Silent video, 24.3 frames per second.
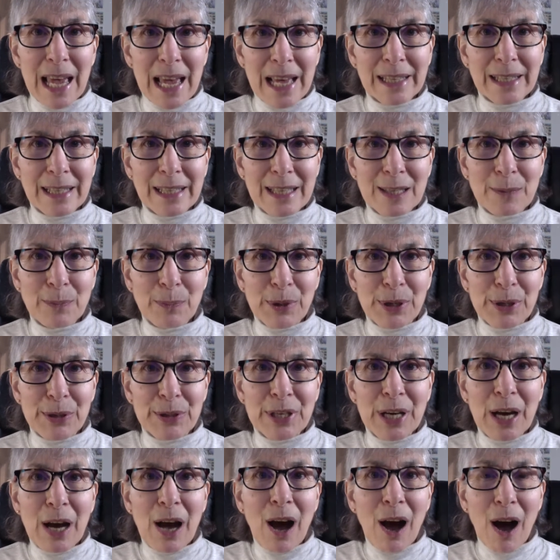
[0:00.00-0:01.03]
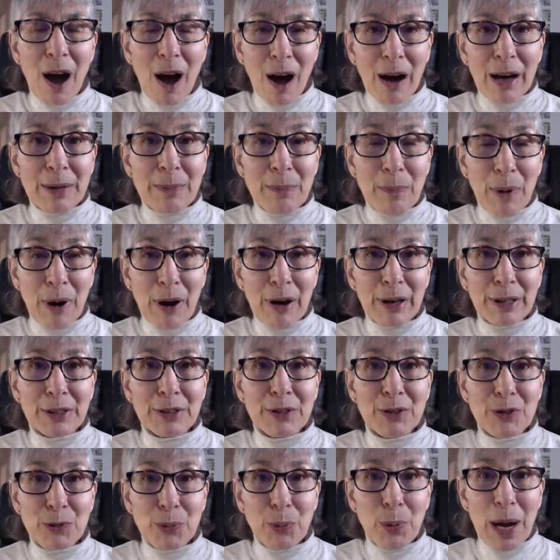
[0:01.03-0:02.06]
expert on Mark
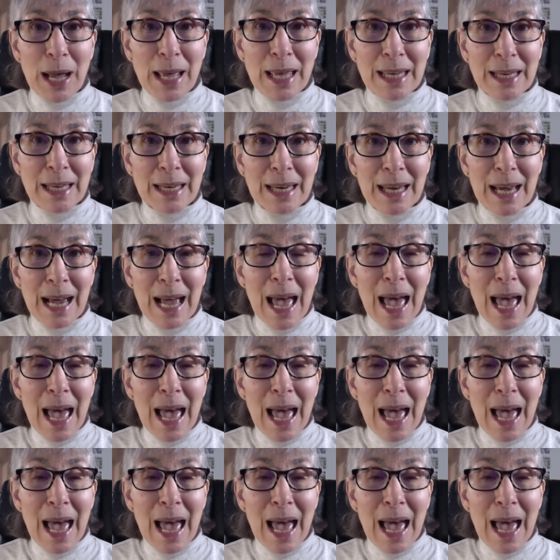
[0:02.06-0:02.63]
Twain,